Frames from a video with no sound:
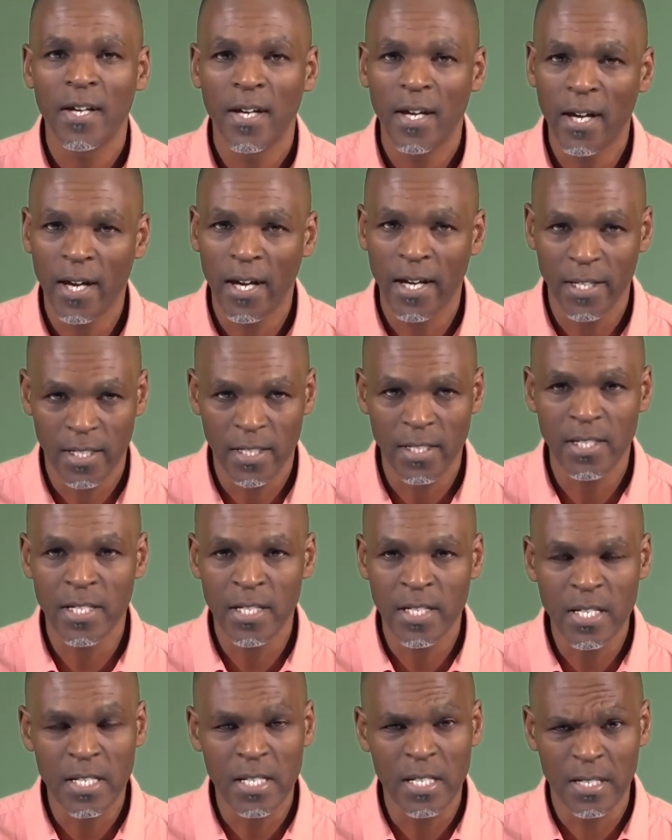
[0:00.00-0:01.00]
and it
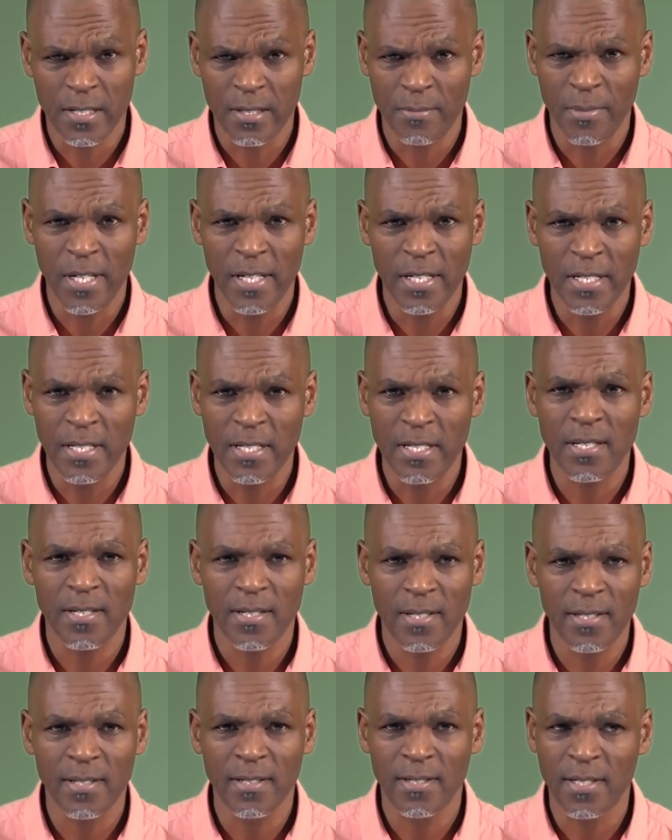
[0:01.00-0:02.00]
still remains,
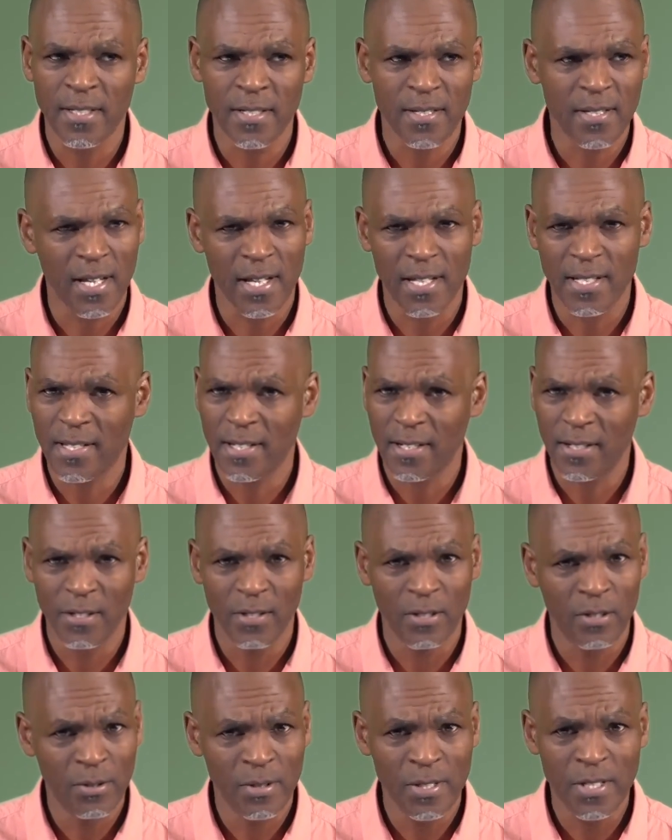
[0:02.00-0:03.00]
the results are
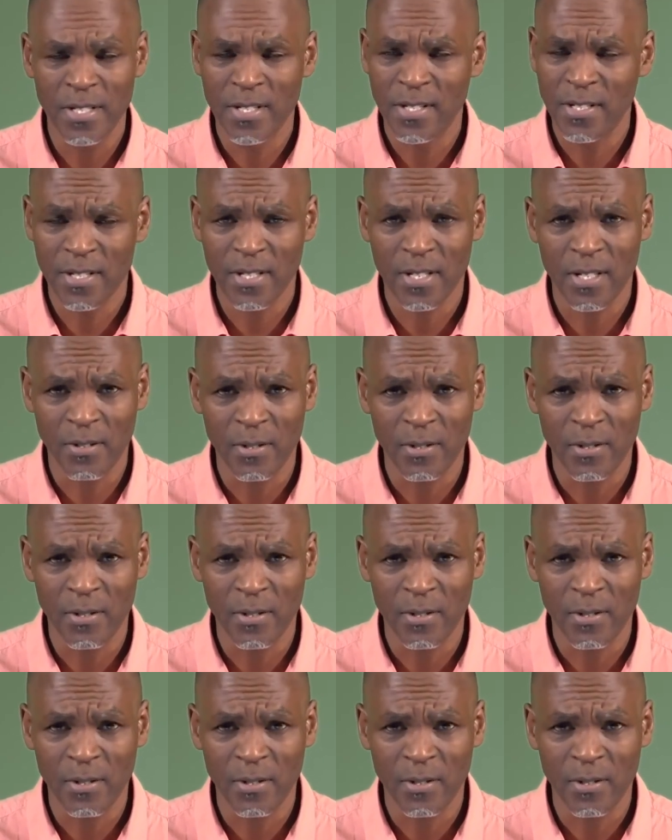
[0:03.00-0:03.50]
always